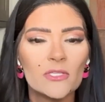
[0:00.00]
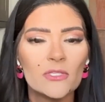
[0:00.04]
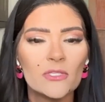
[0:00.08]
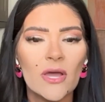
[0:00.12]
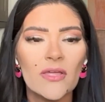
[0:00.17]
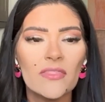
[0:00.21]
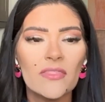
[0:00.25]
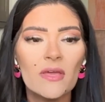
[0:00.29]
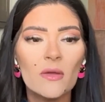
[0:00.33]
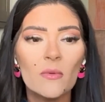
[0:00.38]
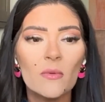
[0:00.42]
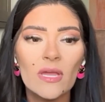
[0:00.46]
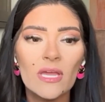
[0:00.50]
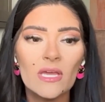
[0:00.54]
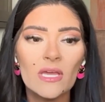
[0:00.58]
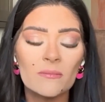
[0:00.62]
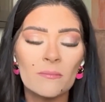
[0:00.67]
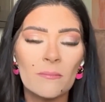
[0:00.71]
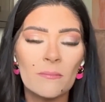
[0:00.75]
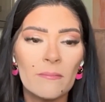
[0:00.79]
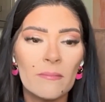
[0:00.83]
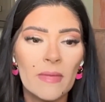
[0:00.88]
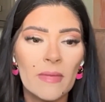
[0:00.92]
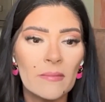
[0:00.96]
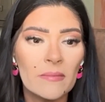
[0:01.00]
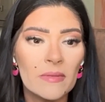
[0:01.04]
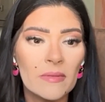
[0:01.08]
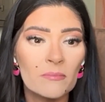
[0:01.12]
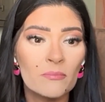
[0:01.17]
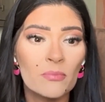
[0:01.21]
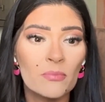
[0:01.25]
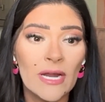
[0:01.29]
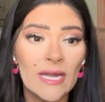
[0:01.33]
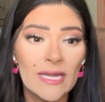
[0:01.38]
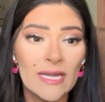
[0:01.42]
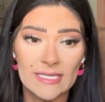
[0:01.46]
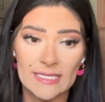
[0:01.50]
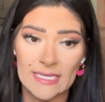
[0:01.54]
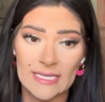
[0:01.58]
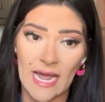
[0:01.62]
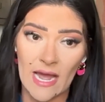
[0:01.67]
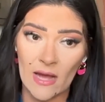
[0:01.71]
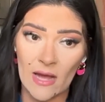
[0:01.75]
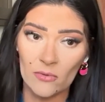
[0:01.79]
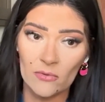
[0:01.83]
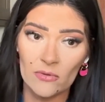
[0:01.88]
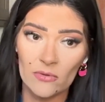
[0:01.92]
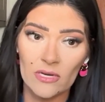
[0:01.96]
So I think we can maybe break
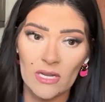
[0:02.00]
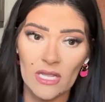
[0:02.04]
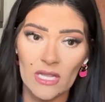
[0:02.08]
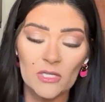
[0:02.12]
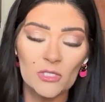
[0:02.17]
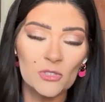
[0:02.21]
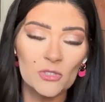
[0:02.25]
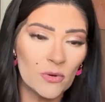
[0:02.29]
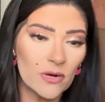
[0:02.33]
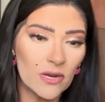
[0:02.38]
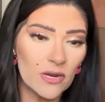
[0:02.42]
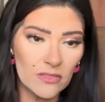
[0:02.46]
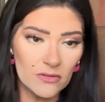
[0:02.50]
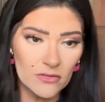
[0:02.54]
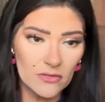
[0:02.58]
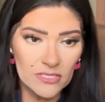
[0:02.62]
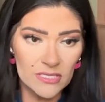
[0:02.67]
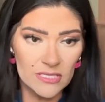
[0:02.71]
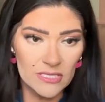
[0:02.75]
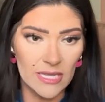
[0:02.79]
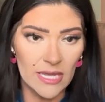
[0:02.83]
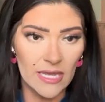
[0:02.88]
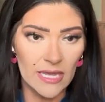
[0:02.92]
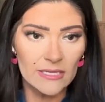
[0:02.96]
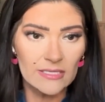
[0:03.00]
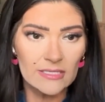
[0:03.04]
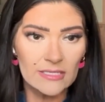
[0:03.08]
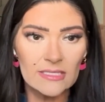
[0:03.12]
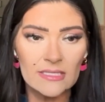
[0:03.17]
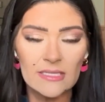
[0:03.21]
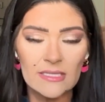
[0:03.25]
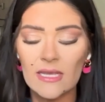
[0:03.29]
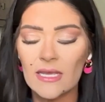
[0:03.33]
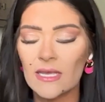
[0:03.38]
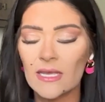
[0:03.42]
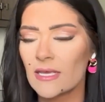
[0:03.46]
down each one of those things.